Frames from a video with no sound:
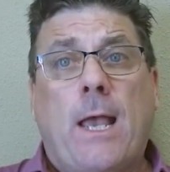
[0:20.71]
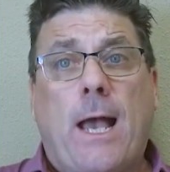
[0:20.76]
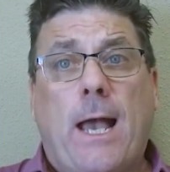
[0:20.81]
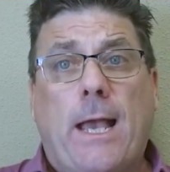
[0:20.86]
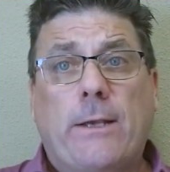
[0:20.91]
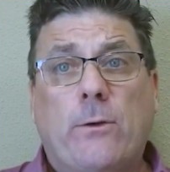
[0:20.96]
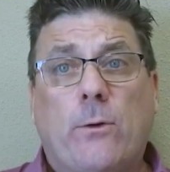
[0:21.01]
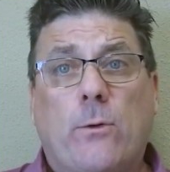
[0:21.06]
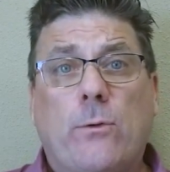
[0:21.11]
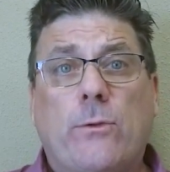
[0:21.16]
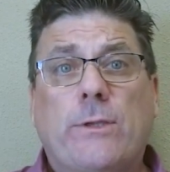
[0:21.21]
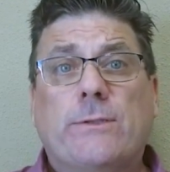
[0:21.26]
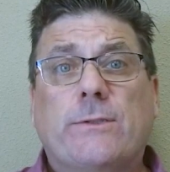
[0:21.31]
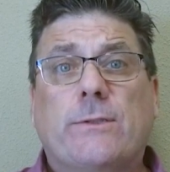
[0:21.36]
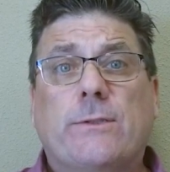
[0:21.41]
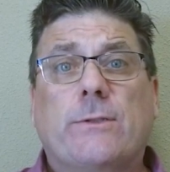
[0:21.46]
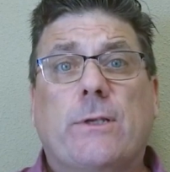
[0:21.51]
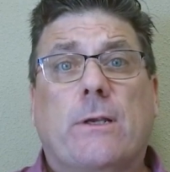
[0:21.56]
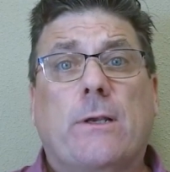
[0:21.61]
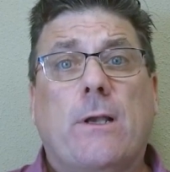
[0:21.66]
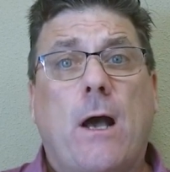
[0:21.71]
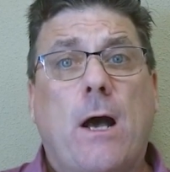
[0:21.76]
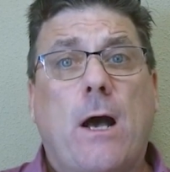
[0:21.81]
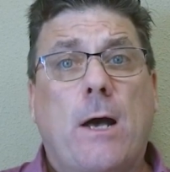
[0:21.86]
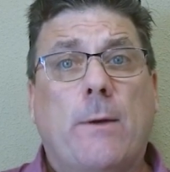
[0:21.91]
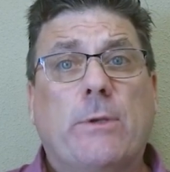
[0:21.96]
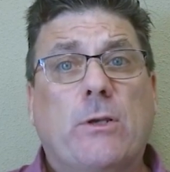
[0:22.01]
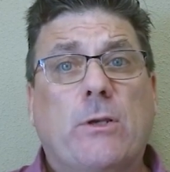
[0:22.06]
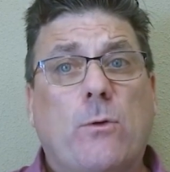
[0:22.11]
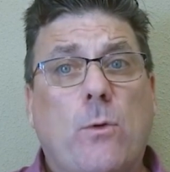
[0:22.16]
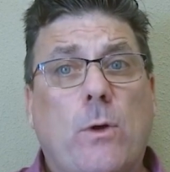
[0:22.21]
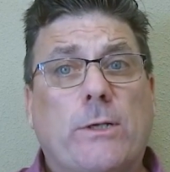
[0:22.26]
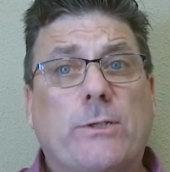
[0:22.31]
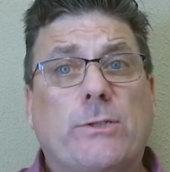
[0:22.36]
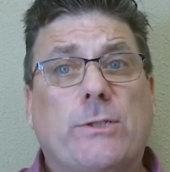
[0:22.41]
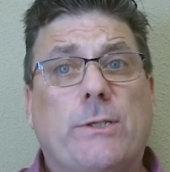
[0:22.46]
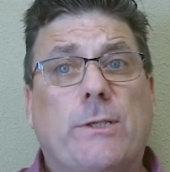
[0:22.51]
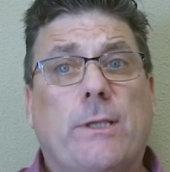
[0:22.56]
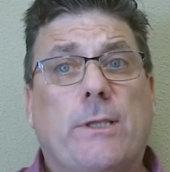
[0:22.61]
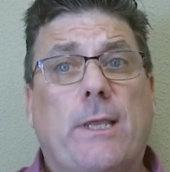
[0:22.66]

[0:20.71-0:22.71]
I know this is a common question